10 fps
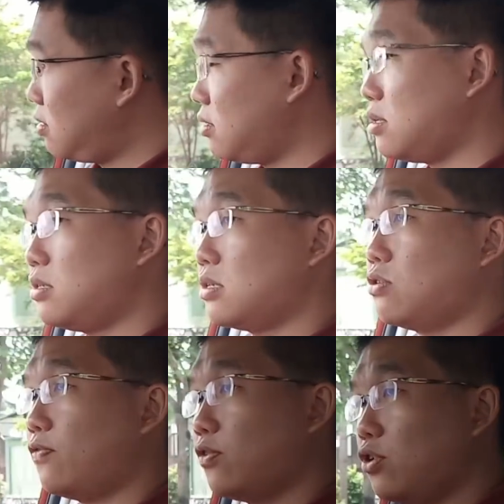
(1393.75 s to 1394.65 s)
this is
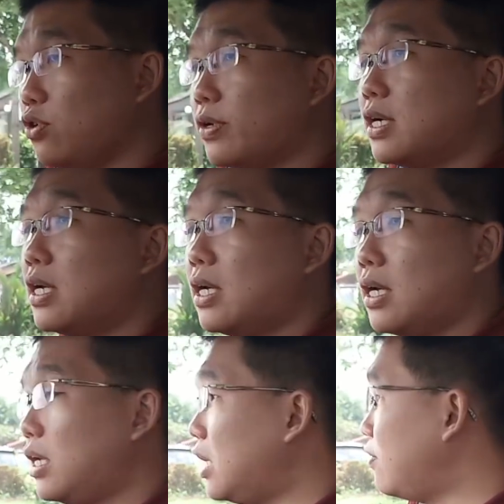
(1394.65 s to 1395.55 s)
good for you.
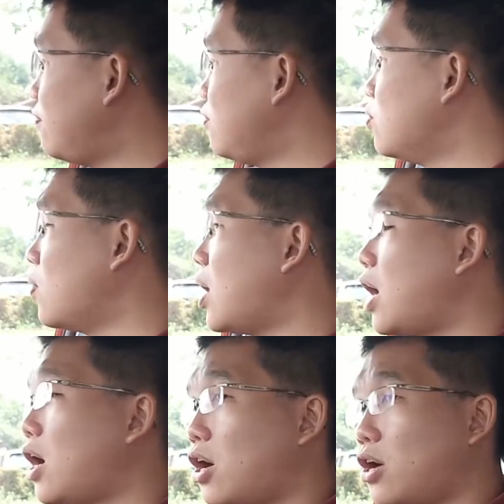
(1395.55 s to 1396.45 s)
If you
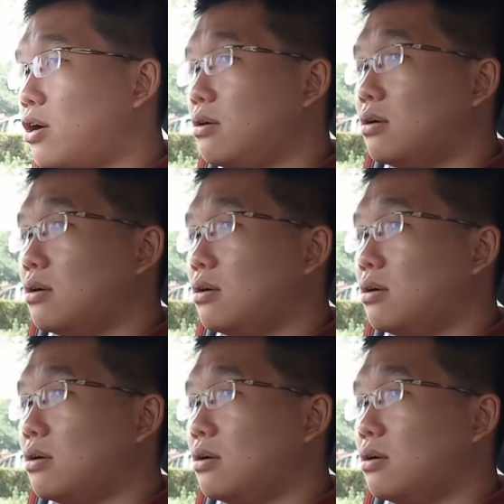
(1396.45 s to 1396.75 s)
are